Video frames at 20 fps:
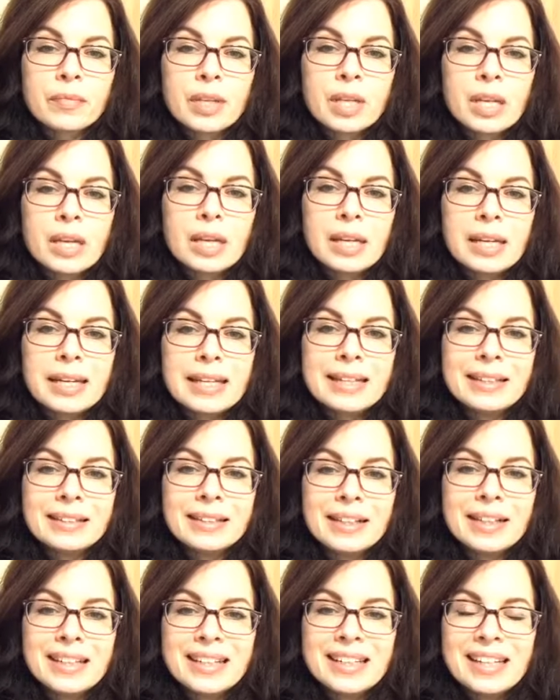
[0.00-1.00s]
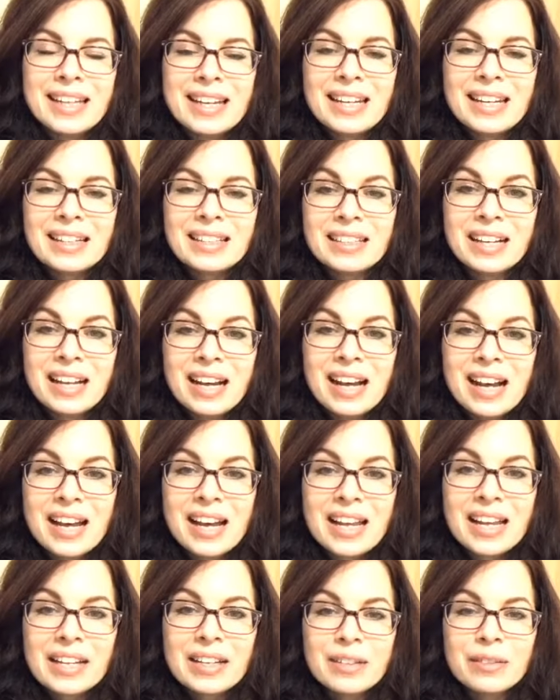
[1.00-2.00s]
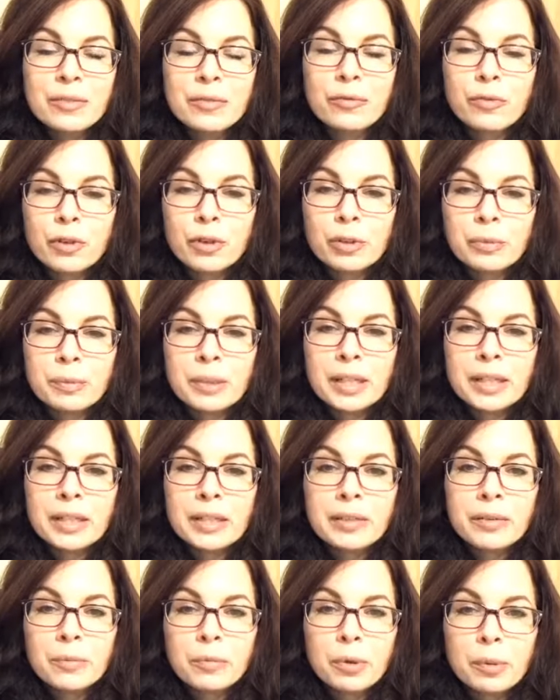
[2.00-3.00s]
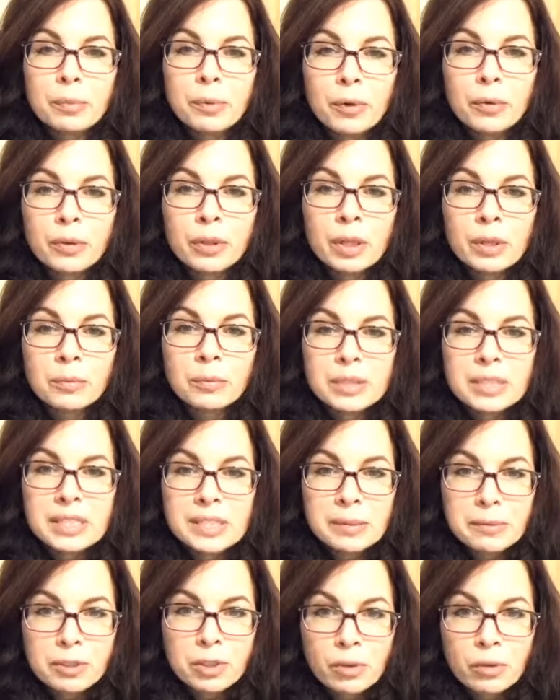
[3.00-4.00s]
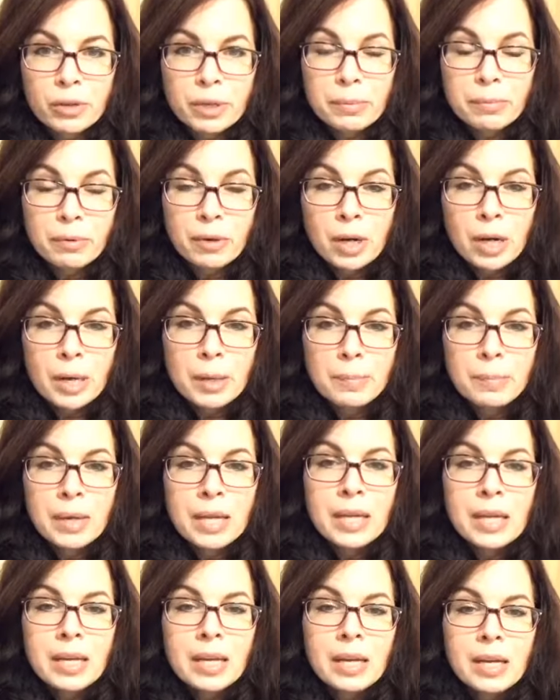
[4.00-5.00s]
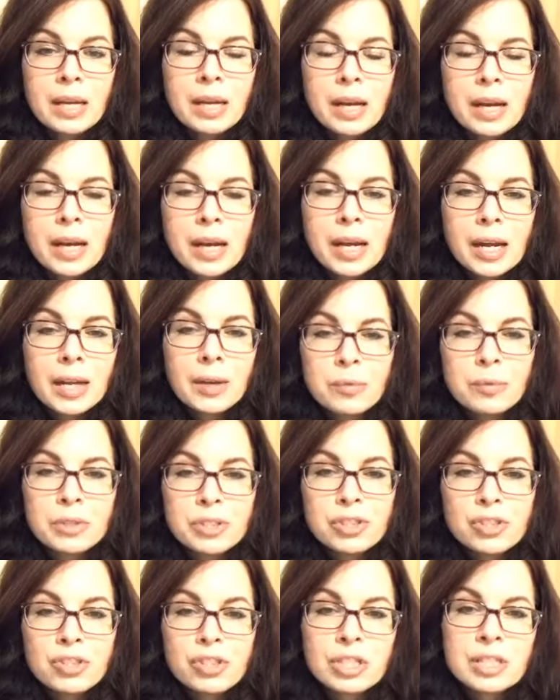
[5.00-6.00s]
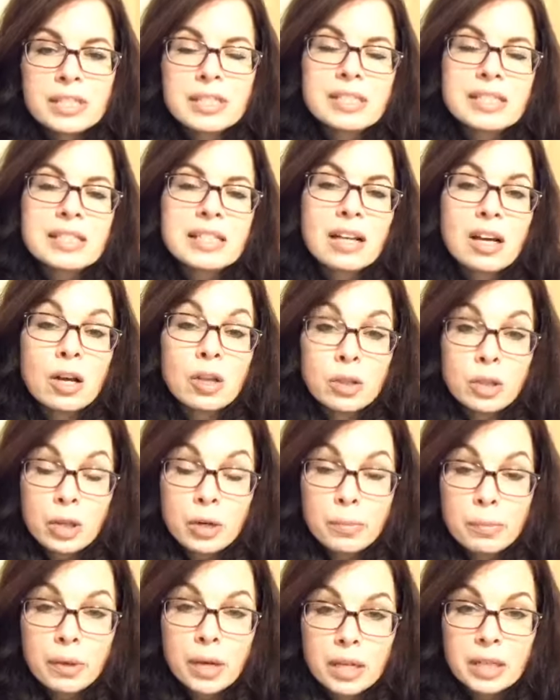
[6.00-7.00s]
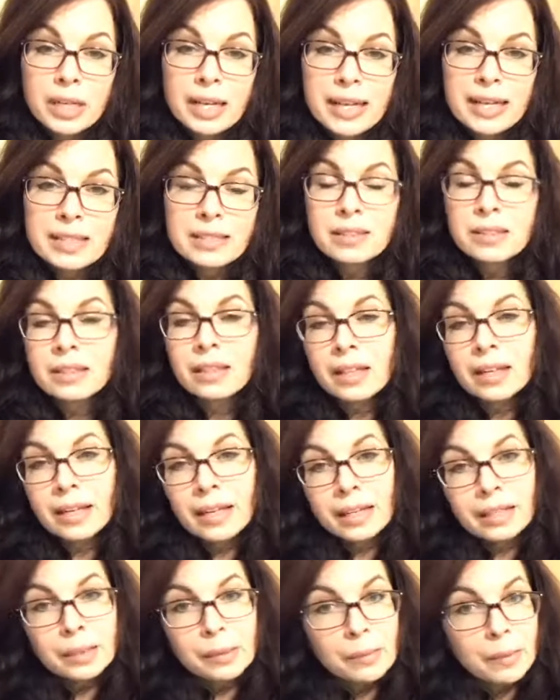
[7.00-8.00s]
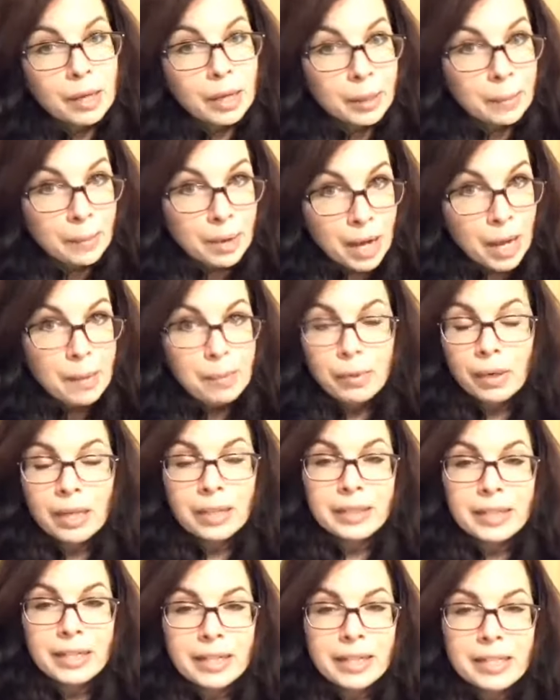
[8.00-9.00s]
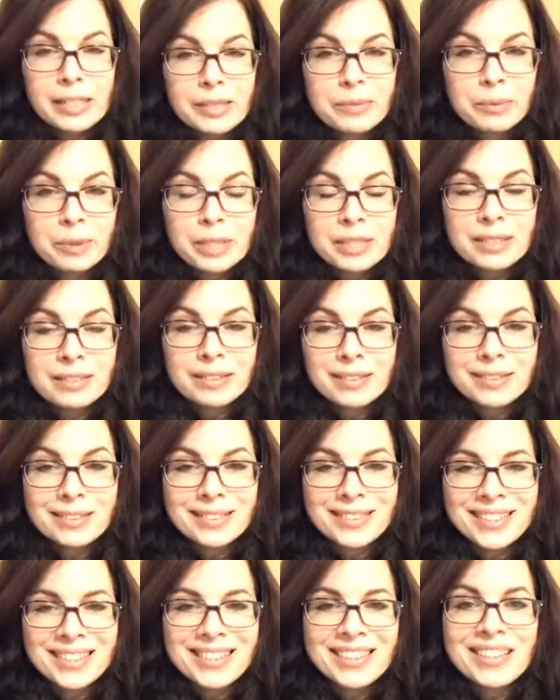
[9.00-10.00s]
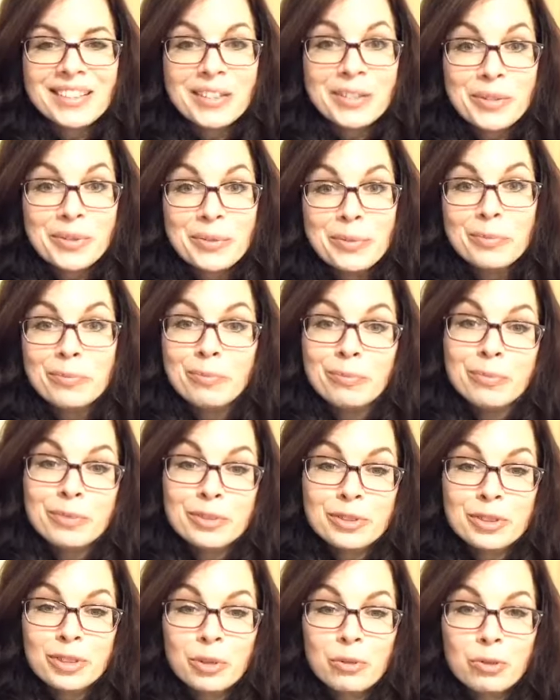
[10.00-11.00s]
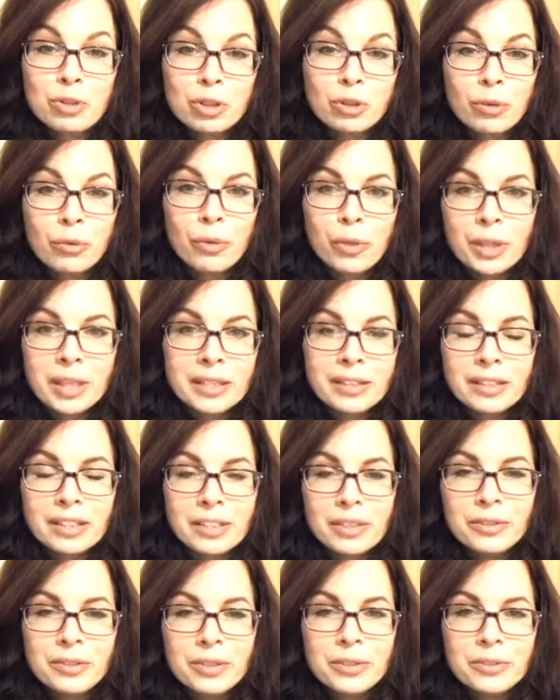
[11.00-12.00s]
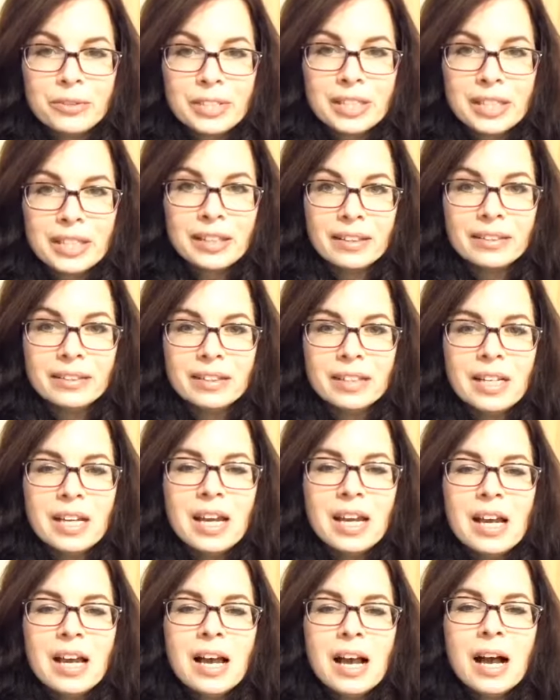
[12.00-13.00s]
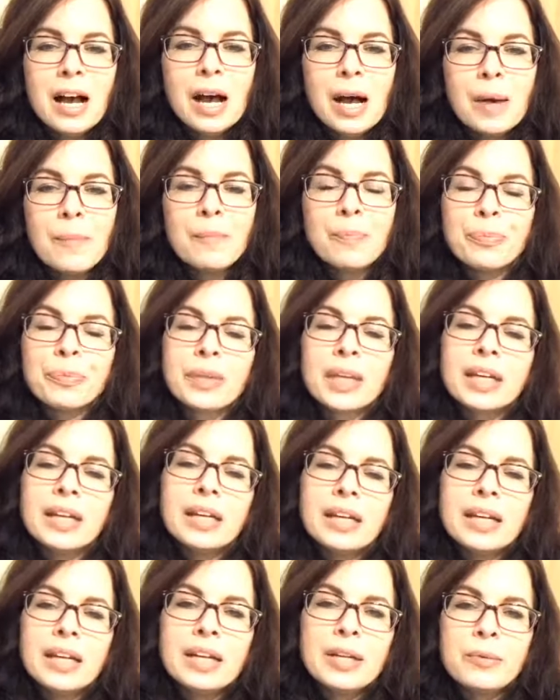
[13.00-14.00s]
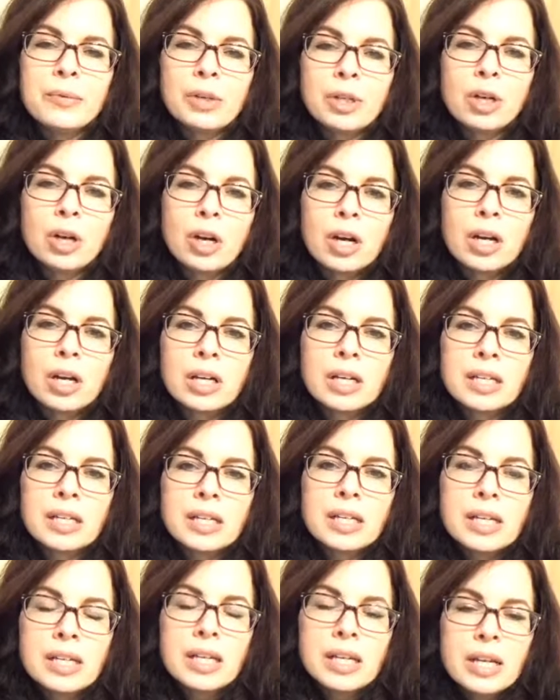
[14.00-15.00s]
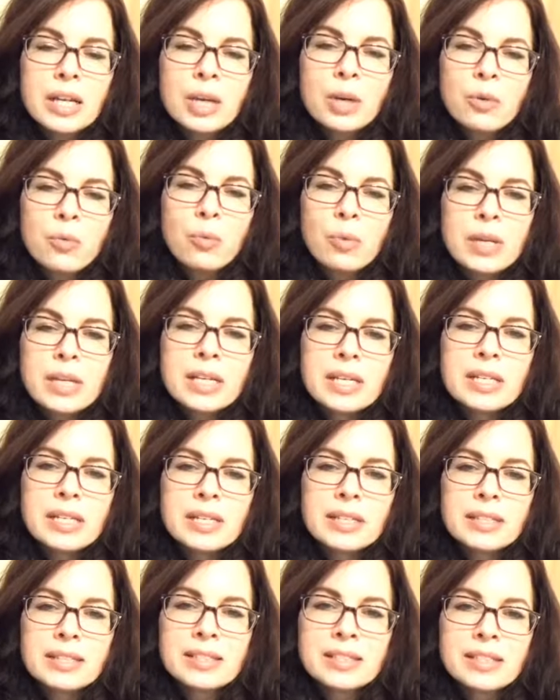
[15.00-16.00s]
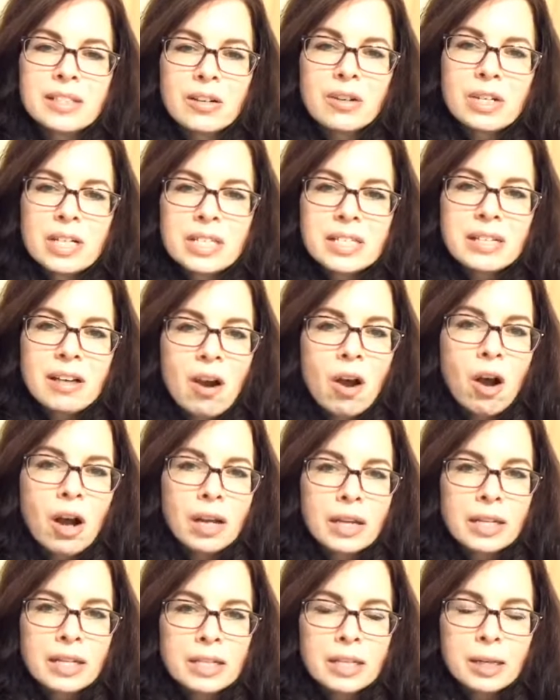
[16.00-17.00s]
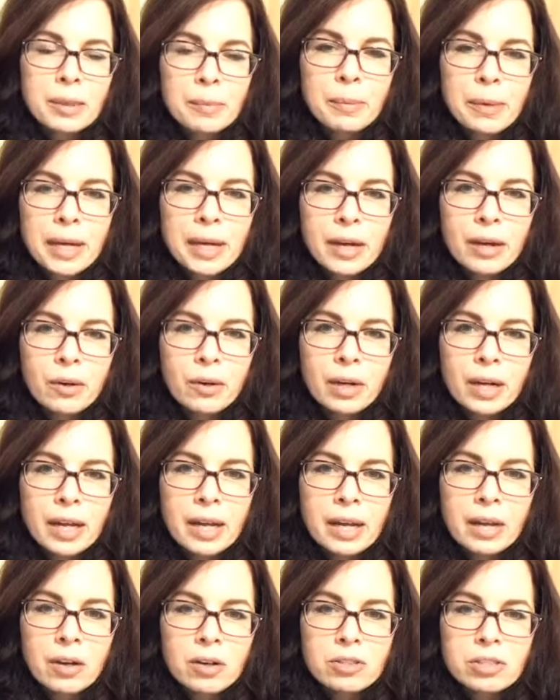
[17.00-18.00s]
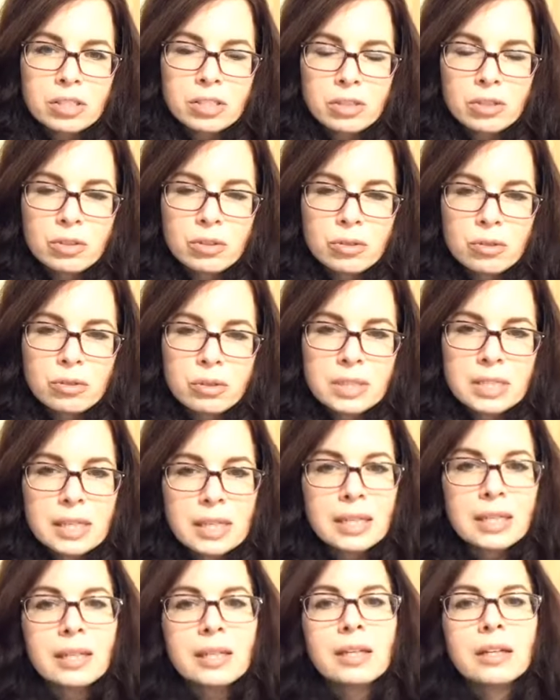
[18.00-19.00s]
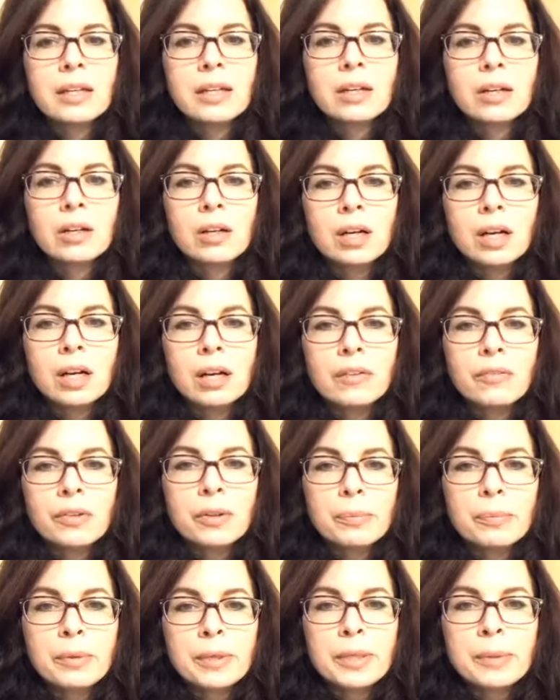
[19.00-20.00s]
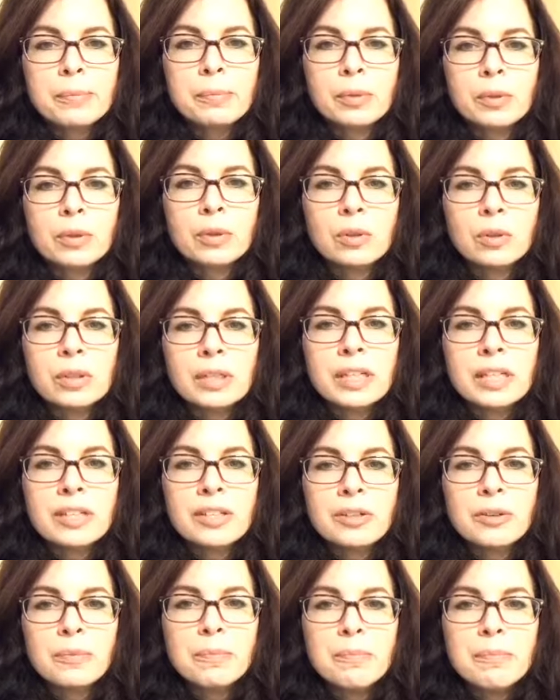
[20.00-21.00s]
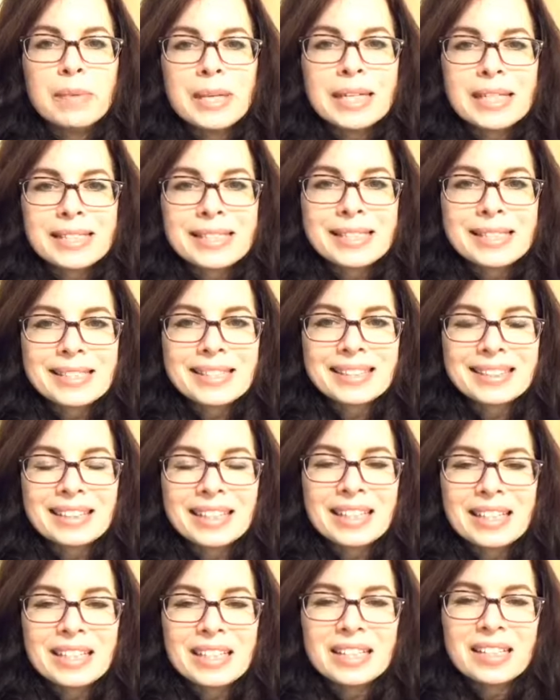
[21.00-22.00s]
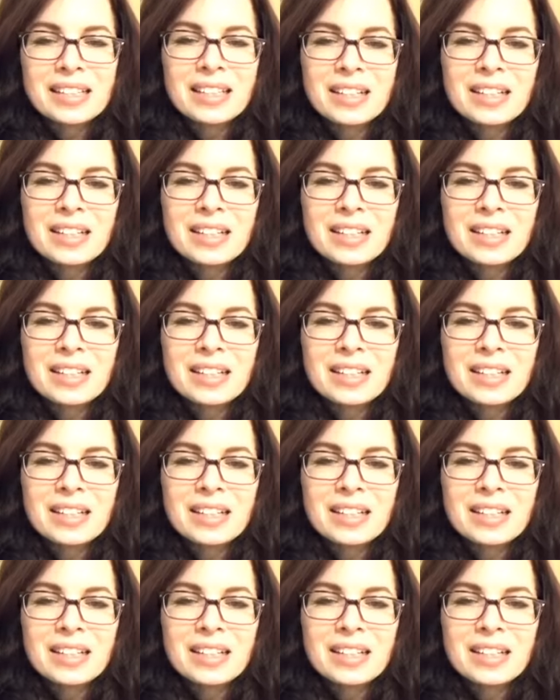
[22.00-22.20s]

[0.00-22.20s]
Elon and Guy Ferdman were both on with Satori Prime. I was just on their podcast, and then I had them on my podcast because that's like the new social thing that you do together. And in any regard, we started talking about how to take care of the people in your midst. Like,